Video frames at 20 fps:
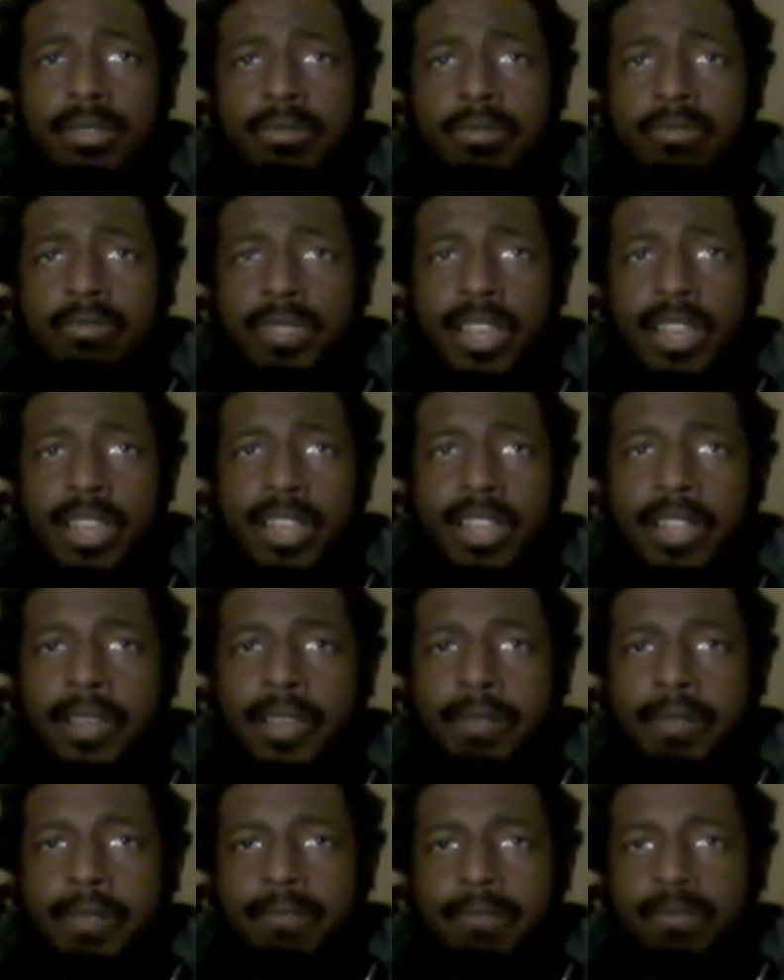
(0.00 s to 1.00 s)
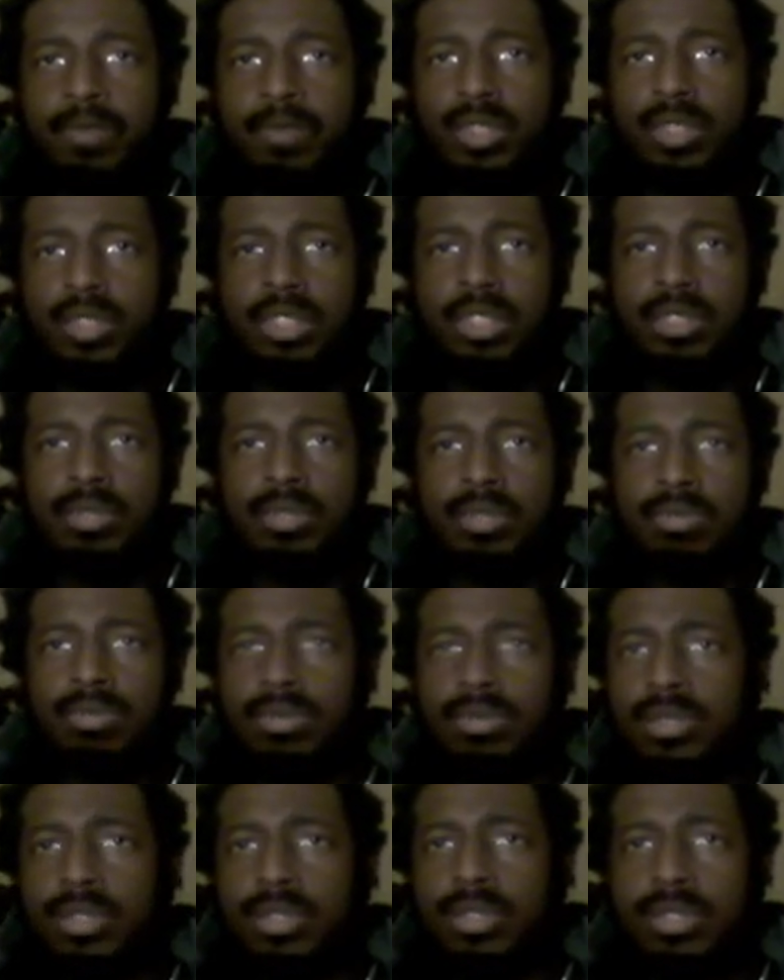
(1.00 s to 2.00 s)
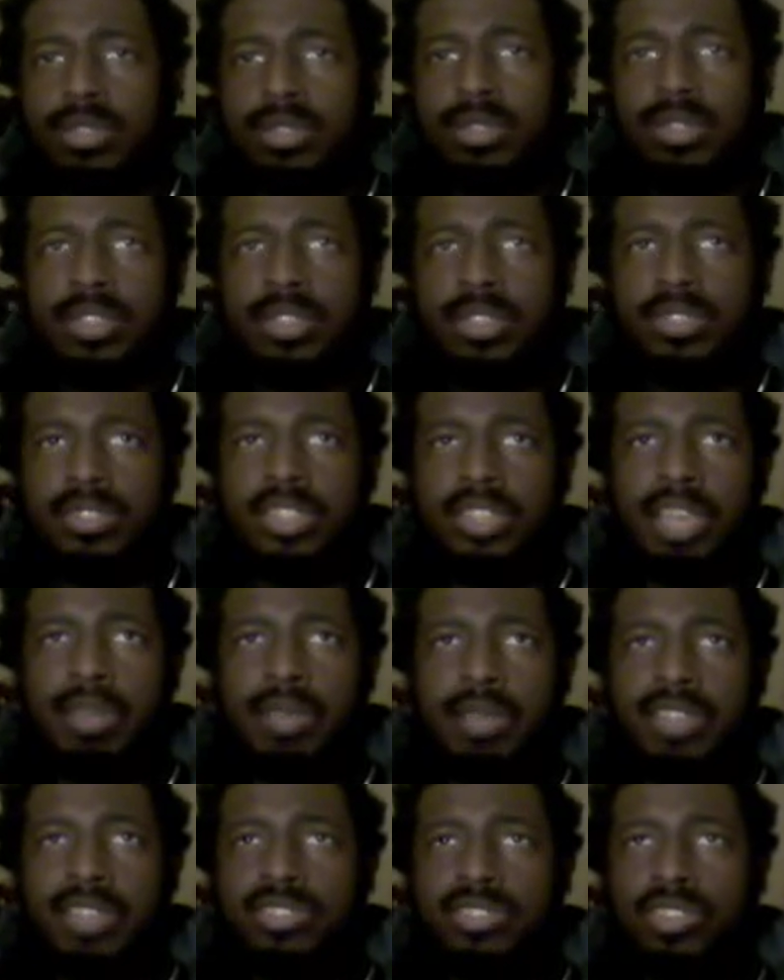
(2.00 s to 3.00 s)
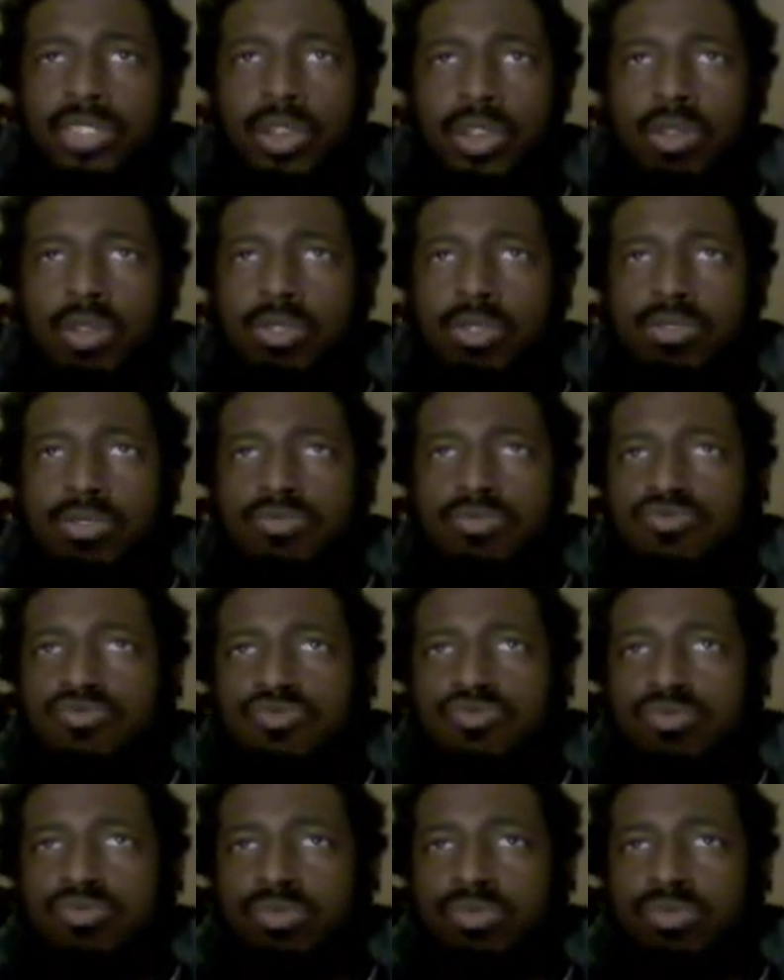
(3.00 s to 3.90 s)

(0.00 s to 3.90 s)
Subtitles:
Yeah, like, this game has no...